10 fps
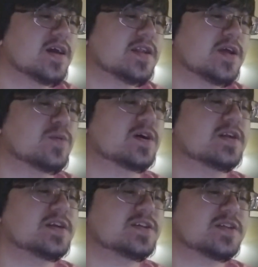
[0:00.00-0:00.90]
they were
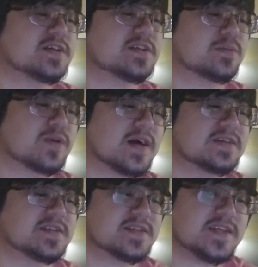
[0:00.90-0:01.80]
initially
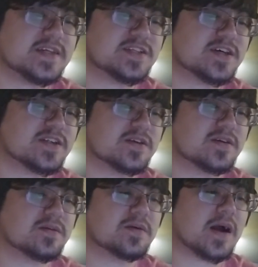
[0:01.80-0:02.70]
surprised to see each
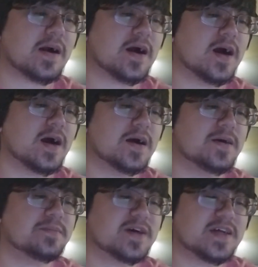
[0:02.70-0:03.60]
other,
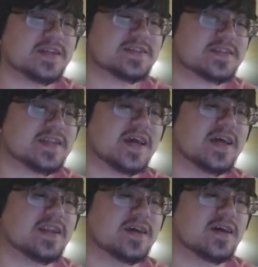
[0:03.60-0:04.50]
but
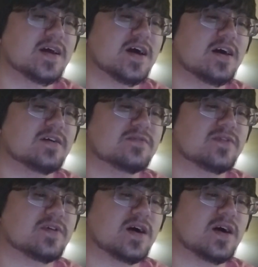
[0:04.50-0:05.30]
instead of